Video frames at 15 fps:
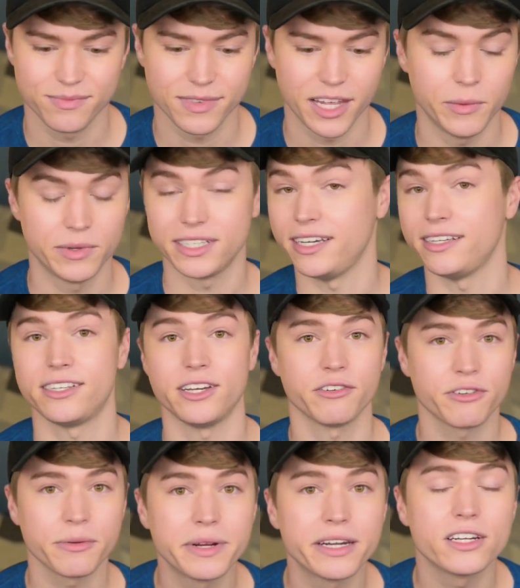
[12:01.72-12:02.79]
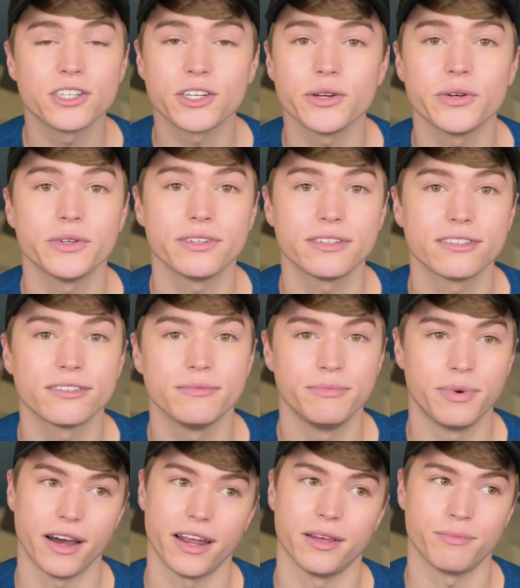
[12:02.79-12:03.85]
it was easier for me to do,
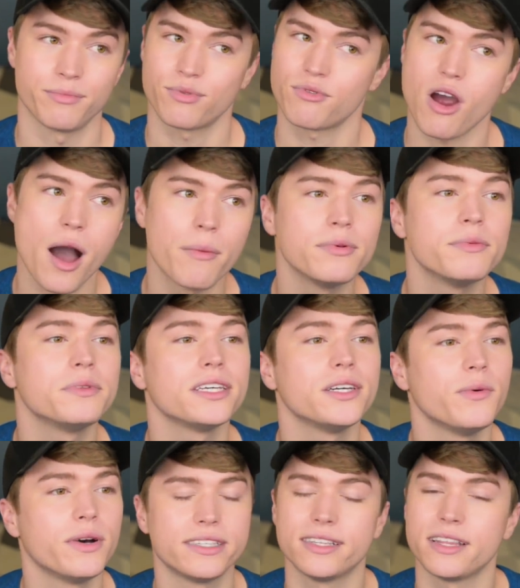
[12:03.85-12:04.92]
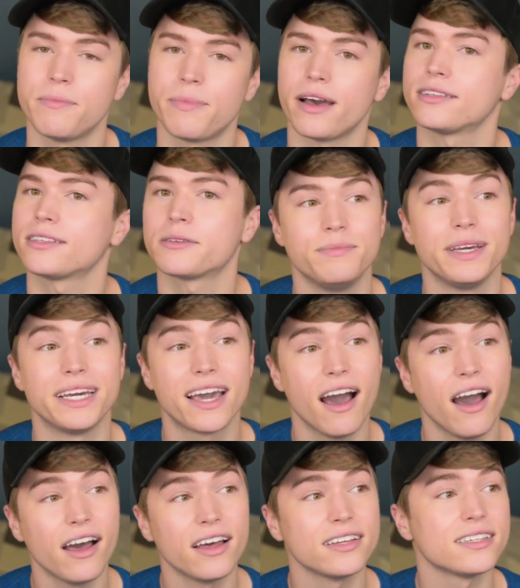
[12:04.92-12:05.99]
but it probably wasn't the best,
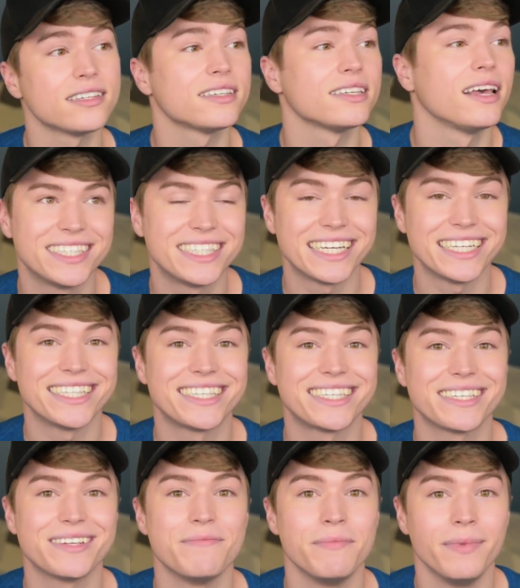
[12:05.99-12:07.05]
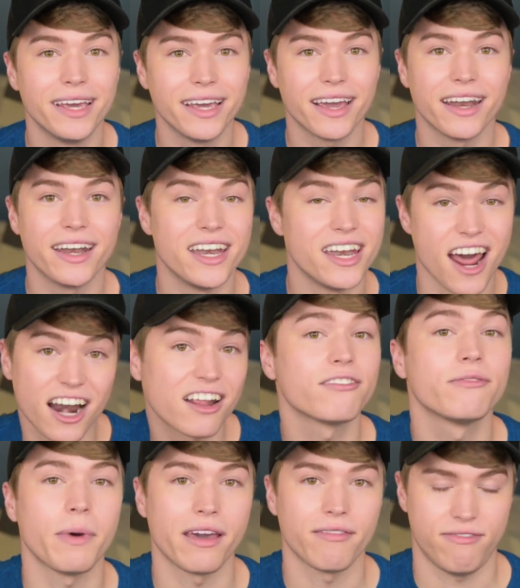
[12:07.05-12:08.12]
because since me and none of
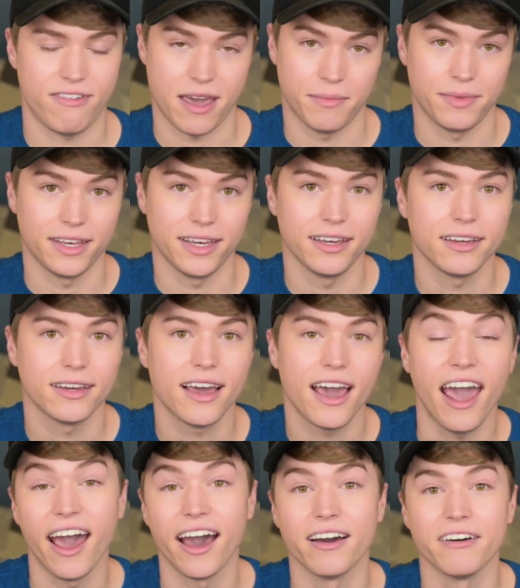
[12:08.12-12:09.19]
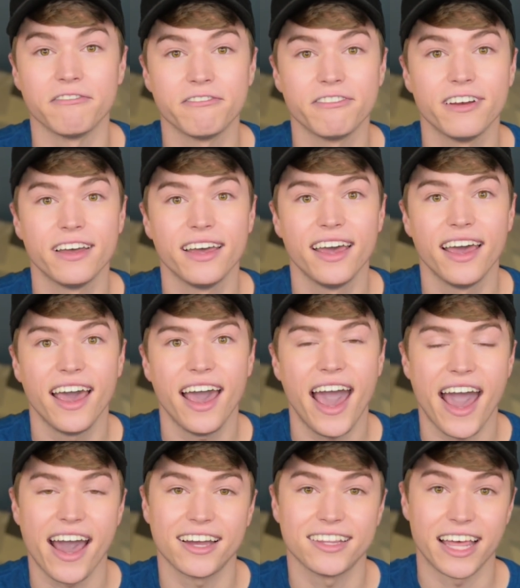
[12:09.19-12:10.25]
my family have
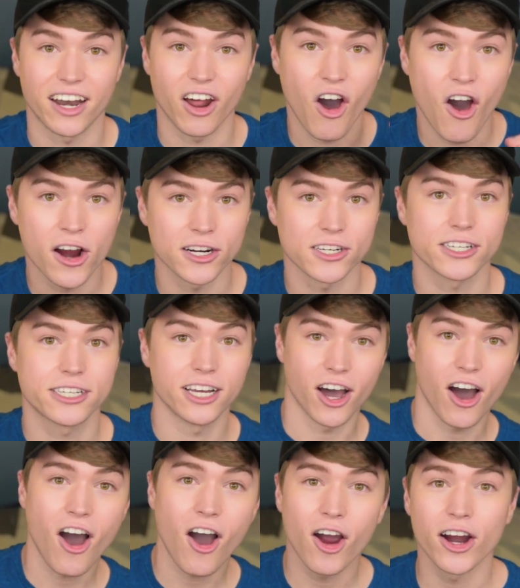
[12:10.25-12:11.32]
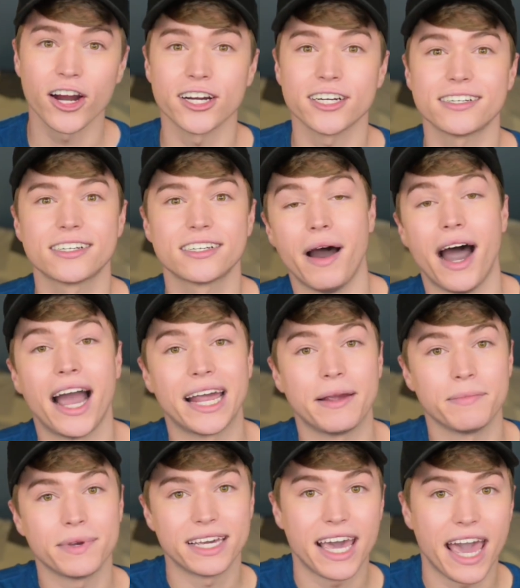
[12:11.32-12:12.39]
had that heart-to-heart,
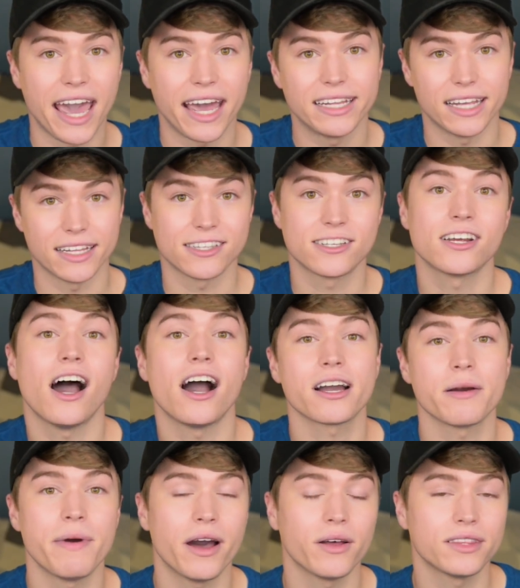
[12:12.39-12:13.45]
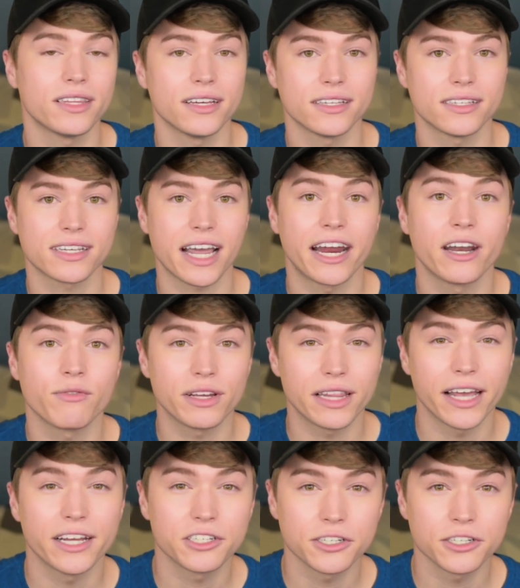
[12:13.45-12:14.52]
I'm gay, let's talk about this kind of
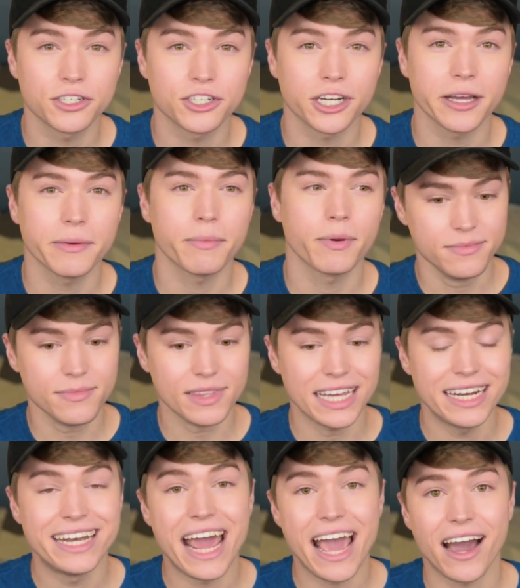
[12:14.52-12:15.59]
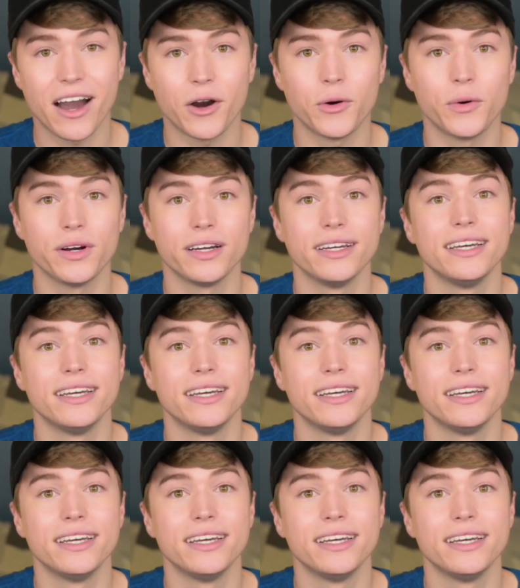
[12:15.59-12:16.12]
relationship, now